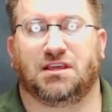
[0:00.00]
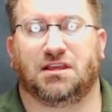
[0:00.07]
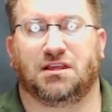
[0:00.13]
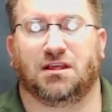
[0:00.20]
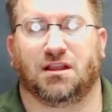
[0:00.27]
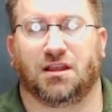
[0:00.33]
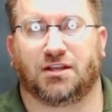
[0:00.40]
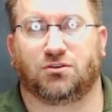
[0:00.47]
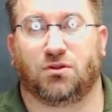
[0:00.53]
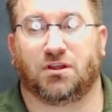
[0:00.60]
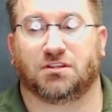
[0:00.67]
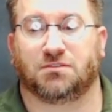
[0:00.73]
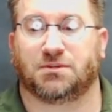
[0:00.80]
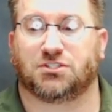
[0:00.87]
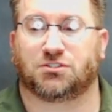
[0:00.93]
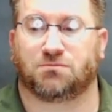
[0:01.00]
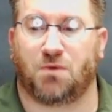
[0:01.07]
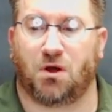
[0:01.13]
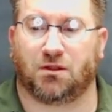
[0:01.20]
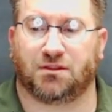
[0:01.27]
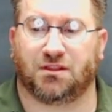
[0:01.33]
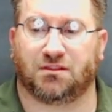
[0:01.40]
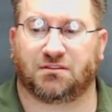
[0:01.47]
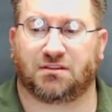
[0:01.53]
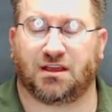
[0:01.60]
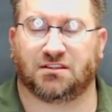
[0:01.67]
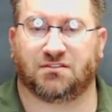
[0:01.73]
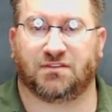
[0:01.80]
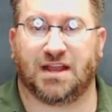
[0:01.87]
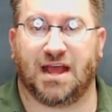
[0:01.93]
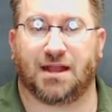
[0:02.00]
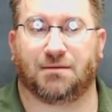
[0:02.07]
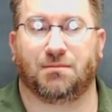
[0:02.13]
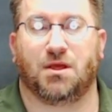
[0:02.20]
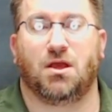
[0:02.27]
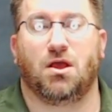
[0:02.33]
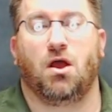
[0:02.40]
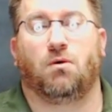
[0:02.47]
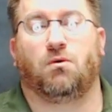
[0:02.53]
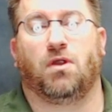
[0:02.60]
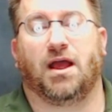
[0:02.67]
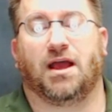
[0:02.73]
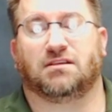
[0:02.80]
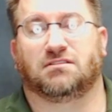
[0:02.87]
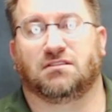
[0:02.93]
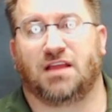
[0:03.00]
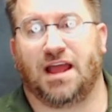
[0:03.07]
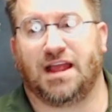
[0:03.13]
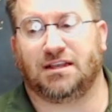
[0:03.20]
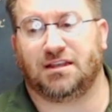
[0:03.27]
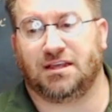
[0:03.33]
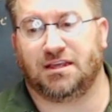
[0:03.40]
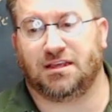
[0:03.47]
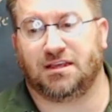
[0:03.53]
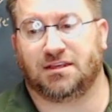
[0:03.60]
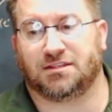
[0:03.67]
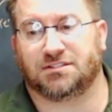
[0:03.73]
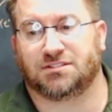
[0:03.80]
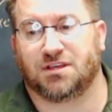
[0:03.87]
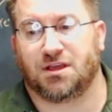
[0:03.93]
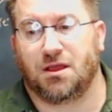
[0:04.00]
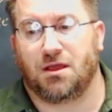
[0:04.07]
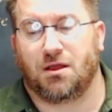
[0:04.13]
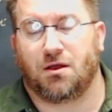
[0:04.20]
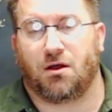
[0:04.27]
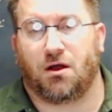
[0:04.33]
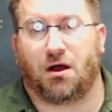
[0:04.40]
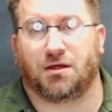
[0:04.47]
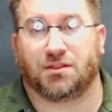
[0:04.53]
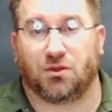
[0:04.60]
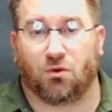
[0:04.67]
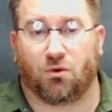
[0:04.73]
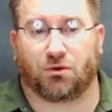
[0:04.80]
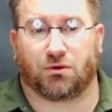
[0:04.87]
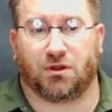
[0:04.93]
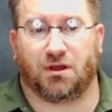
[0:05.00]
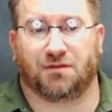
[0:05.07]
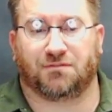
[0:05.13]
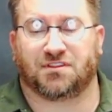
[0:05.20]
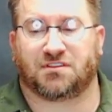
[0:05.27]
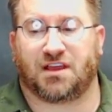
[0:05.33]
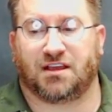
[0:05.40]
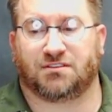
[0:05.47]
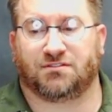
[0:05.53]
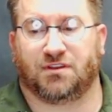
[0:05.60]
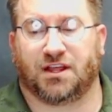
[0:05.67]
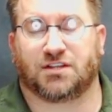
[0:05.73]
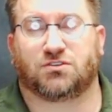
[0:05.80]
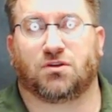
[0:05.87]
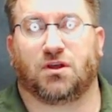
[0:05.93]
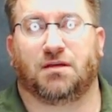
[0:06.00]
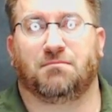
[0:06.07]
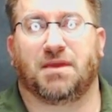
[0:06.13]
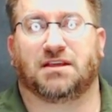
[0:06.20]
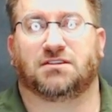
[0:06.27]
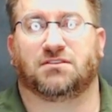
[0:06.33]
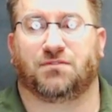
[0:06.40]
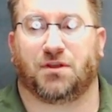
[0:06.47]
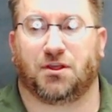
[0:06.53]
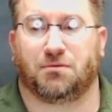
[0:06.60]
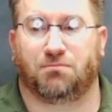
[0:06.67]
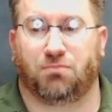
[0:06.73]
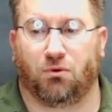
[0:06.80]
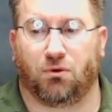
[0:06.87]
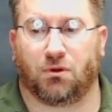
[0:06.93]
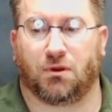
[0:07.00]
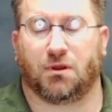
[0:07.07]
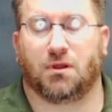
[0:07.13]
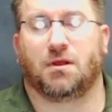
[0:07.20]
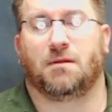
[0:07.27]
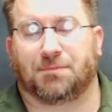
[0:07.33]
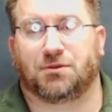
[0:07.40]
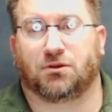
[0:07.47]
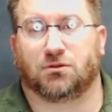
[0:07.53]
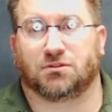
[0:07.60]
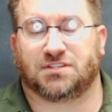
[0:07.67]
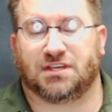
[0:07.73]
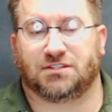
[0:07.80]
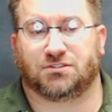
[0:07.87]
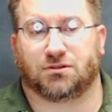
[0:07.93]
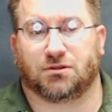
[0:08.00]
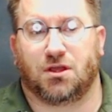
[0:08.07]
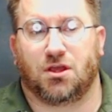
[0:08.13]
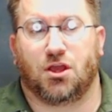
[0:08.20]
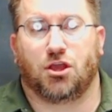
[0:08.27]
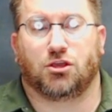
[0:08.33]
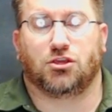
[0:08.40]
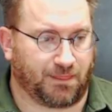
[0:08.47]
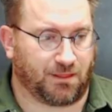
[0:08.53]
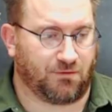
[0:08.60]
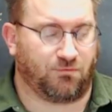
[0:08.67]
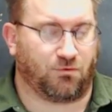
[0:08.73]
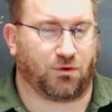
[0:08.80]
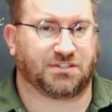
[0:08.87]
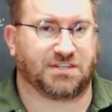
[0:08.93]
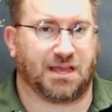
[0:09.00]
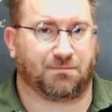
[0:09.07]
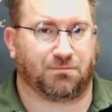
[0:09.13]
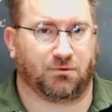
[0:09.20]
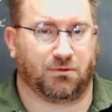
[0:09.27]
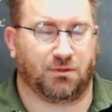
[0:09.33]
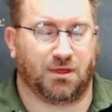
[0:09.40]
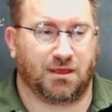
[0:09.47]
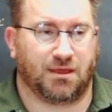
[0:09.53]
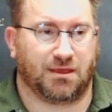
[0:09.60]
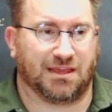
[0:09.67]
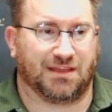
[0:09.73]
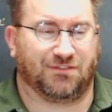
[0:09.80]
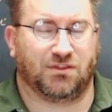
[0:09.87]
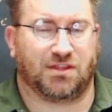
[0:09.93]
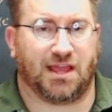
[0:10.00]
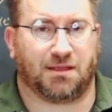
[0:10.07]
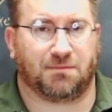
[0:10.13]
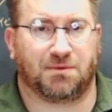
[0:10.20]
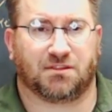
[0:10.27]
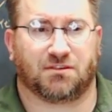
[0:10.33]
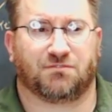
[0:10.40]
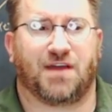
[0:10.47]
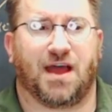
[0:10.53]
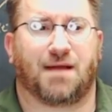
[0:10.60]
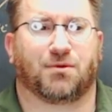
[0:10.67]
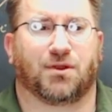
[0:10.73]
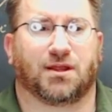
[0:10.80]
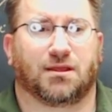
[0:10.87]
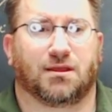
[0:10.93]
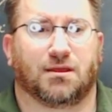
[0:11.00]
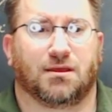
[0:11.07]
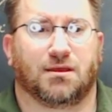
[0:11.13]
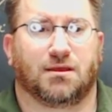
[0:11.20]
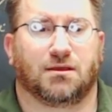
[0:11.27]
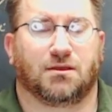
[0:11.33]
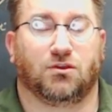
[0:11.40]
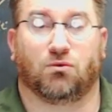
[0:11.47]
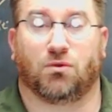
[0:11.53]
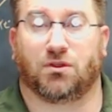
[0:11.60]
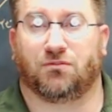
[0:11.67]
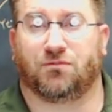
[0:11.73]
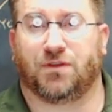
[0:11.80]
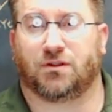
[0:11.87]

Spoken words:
the electron is much smaller than the size of an atom, whereas light is on the order of the size of an electron and makes a very poor optical sensor. For example, if you take a piece of fabric and you run your